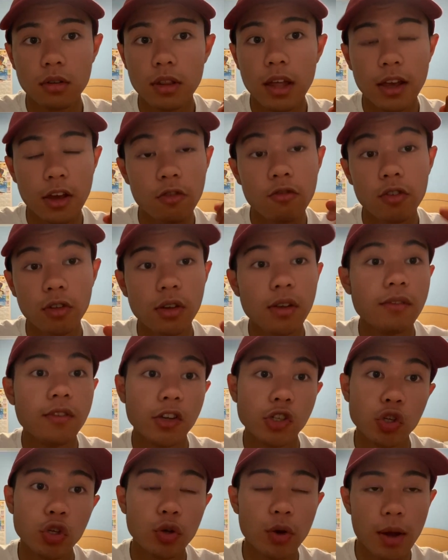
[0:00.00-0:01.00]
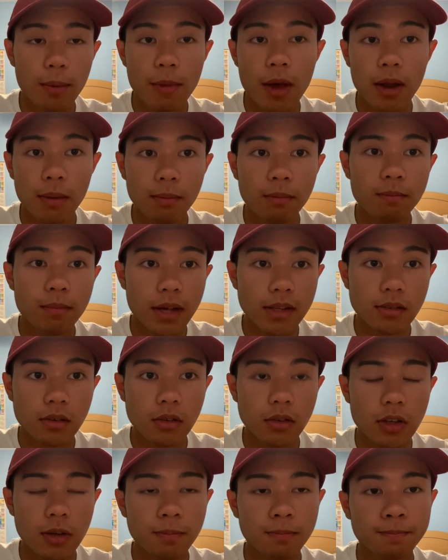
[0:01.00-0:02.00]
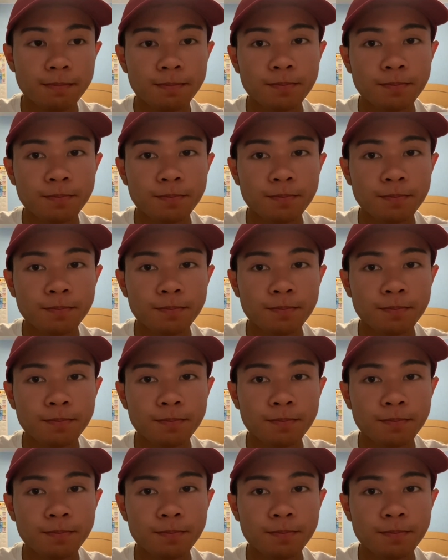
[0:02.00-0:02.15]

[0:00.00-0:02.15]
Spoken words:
could really envision you at Penn, basically.